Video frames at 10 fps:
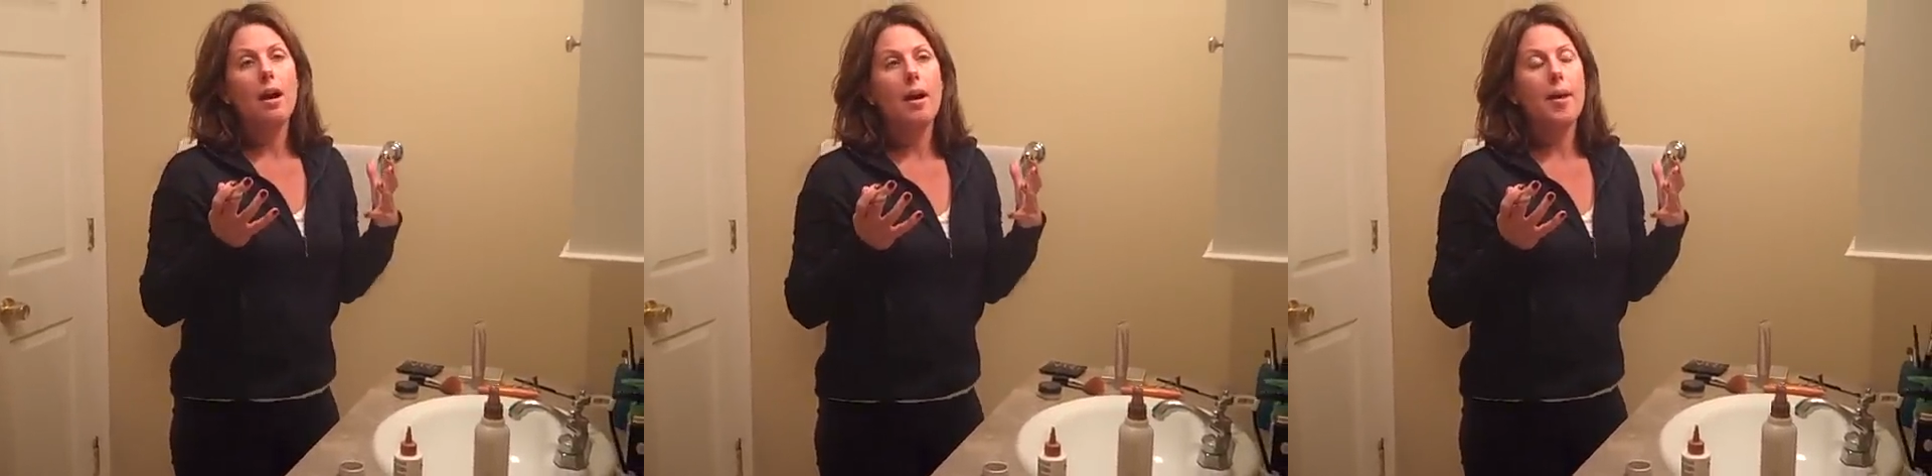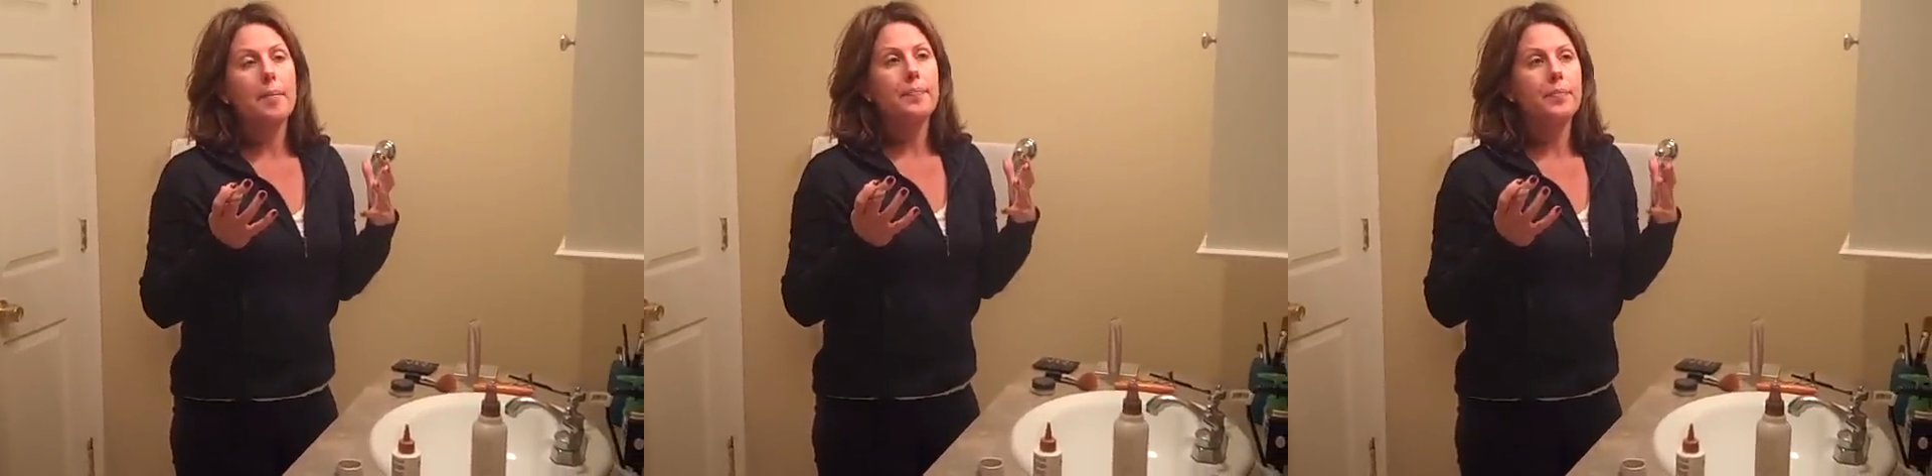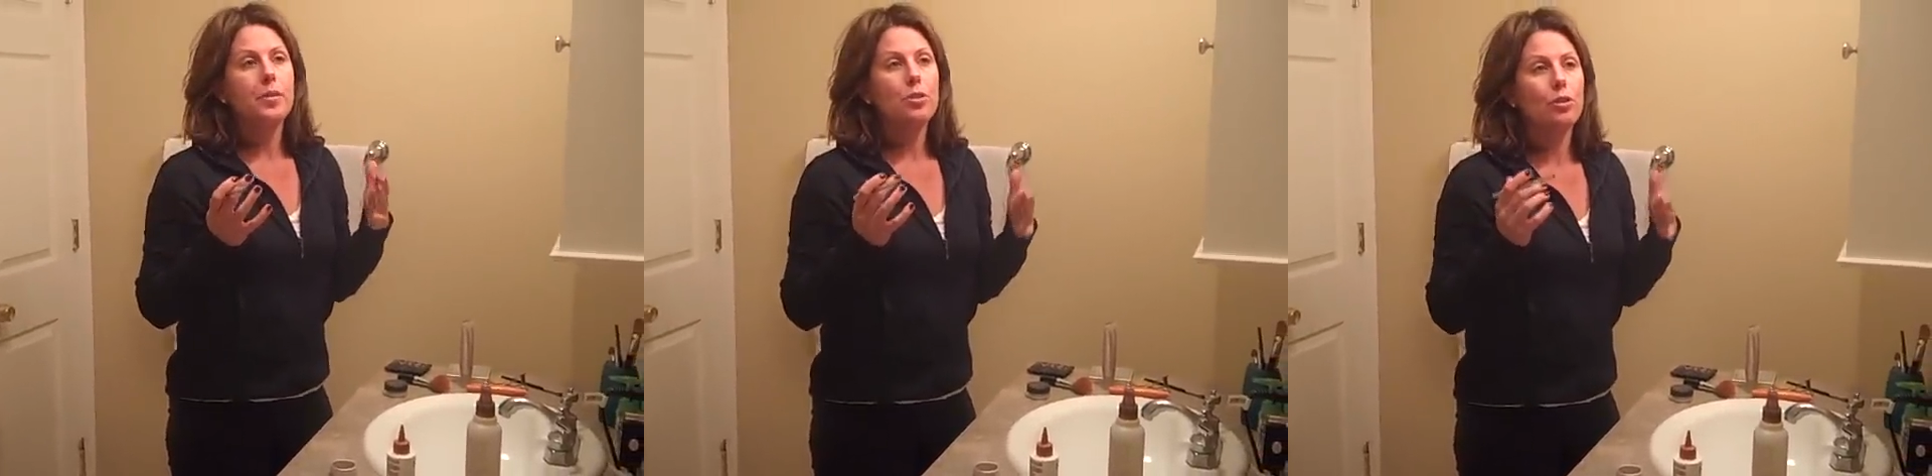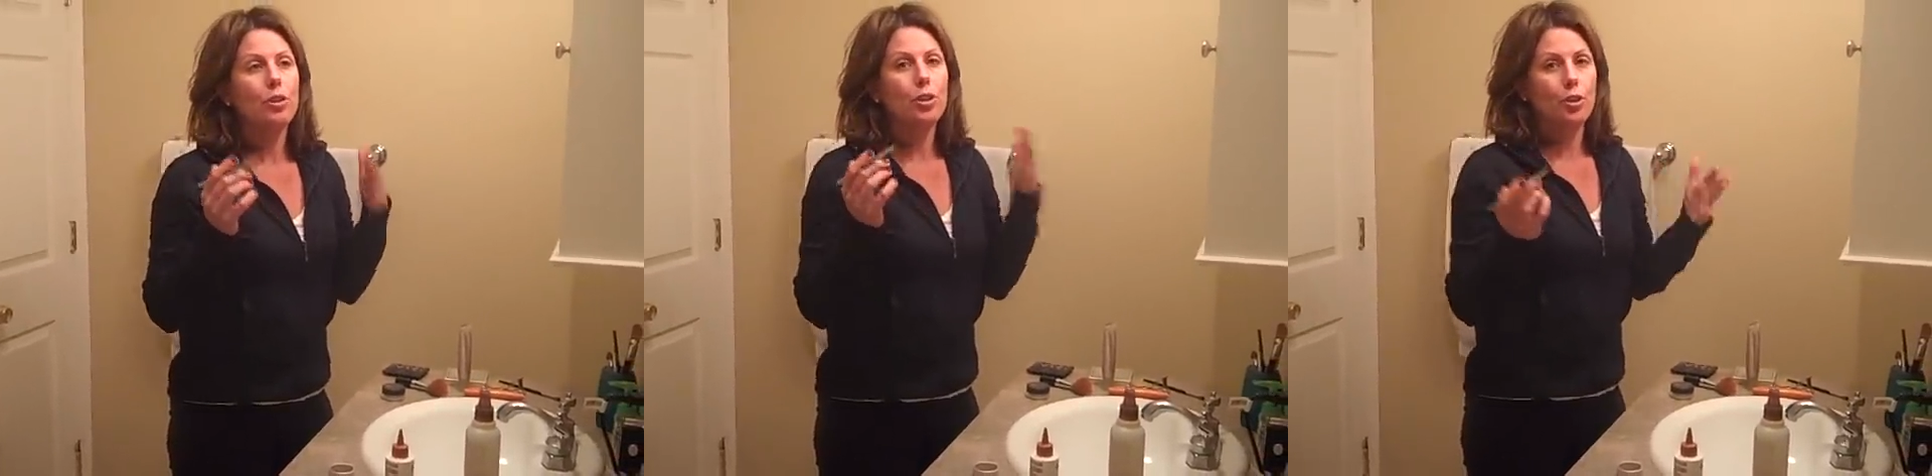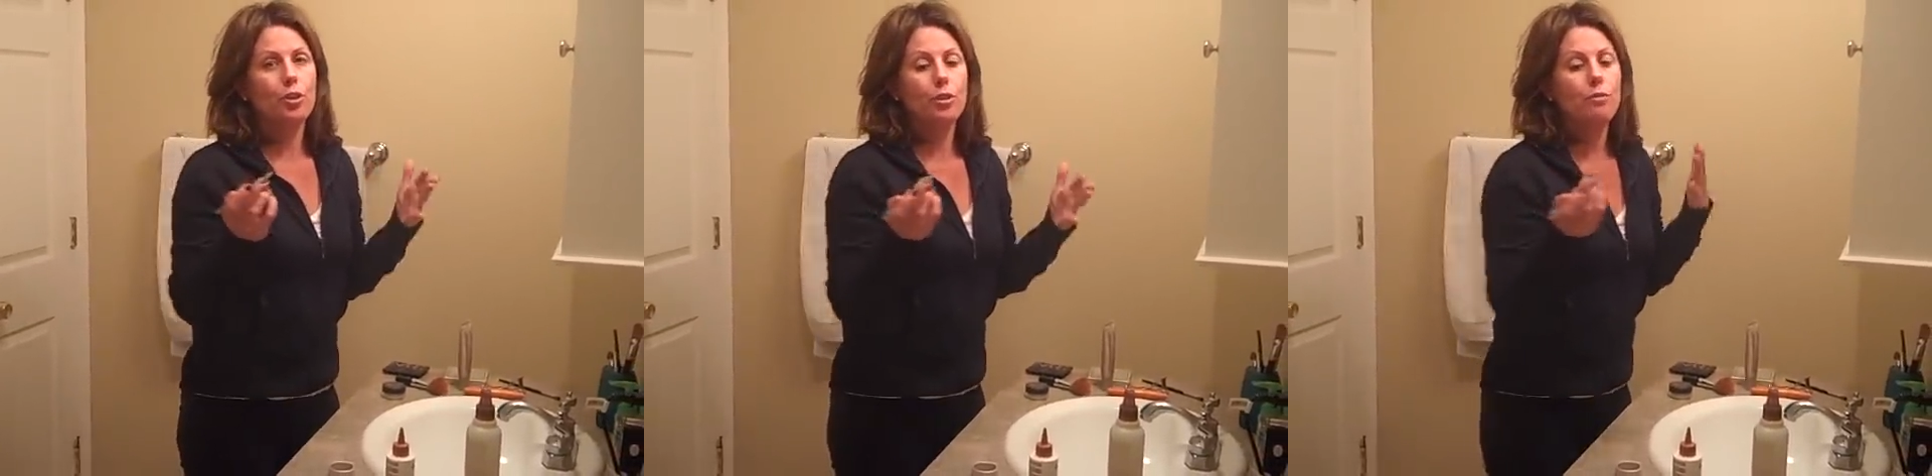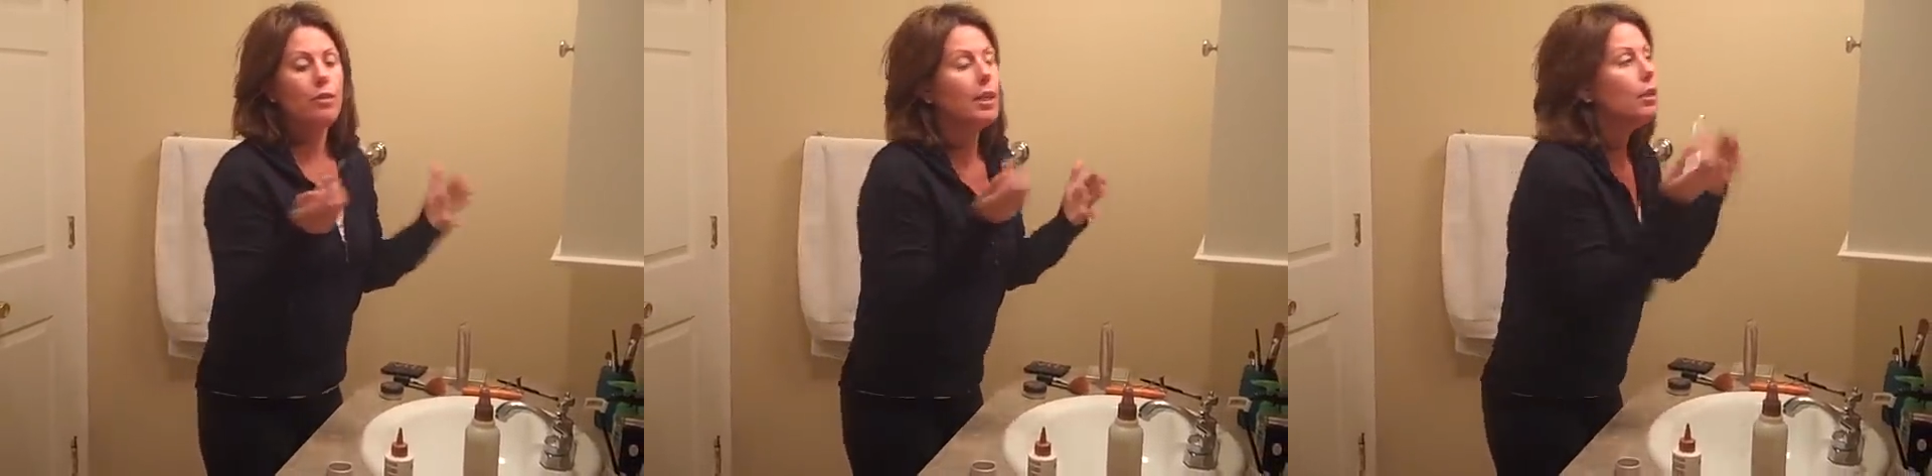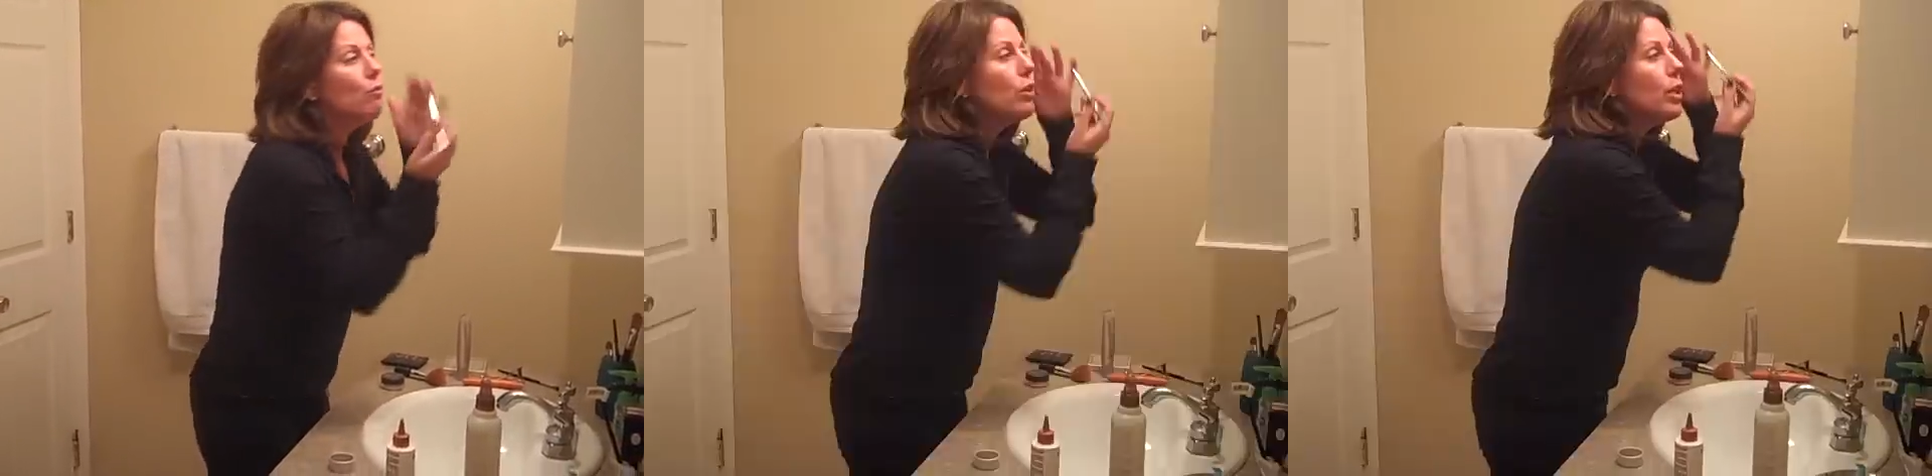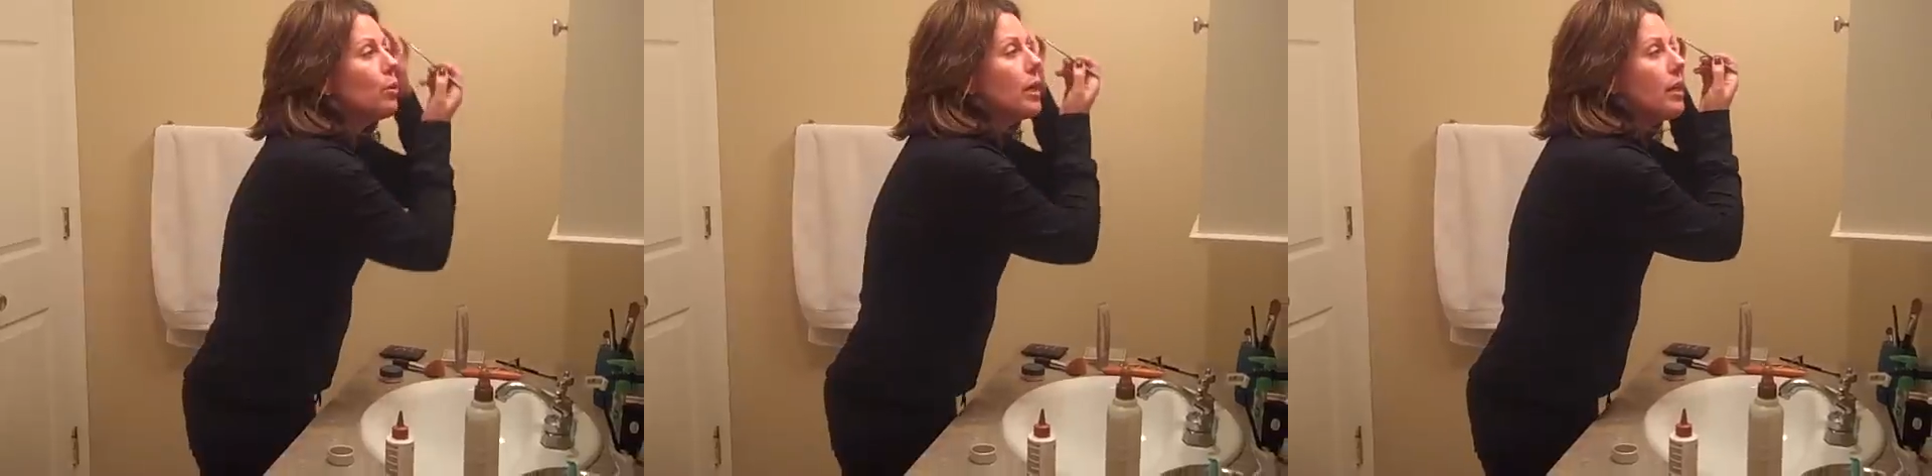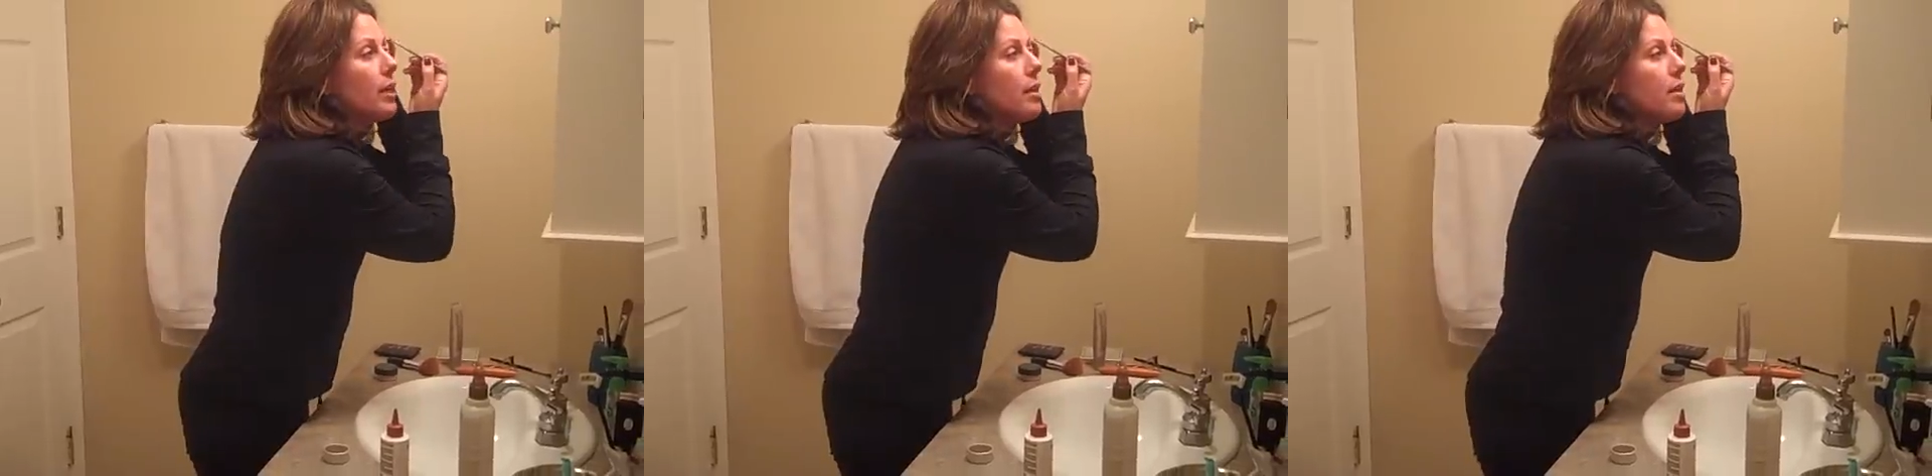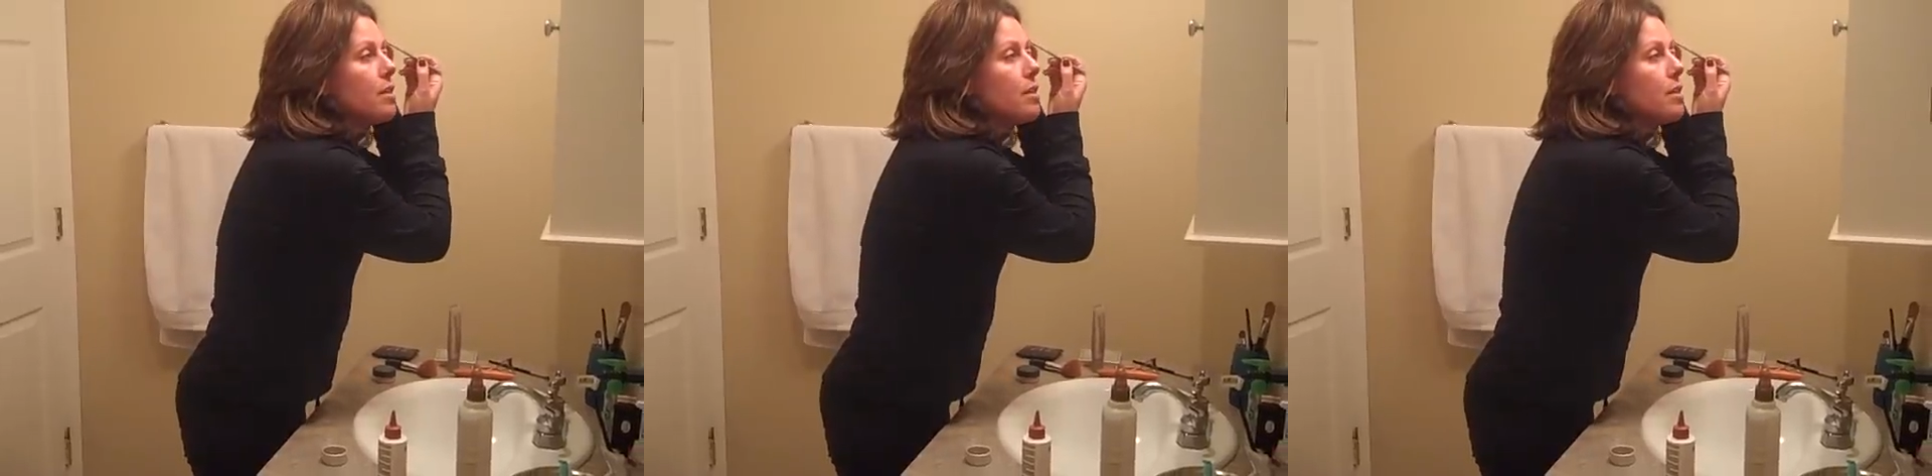to look good, like really quickly.